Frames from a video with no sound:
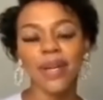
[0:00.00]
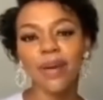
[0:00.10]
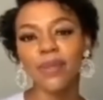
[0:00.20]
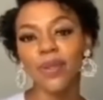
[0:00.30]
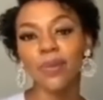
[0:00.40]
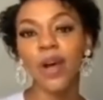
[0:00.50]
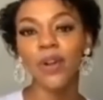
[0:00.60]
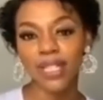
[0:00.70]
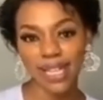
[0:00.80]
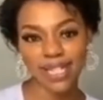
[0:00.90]
a number of
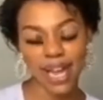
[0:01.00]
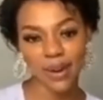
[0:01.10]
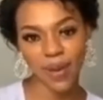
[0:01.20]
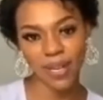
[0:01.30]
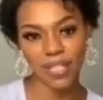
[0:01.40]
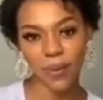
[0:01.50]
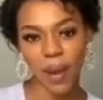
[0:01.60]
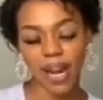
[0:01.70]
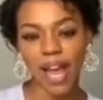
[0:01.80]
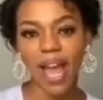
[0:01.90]
acting and presenting
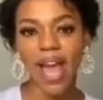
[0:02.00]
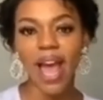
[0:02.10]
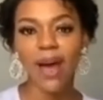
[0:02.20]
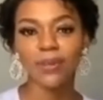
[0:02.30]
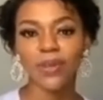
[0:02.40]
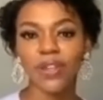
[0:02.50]
roles. As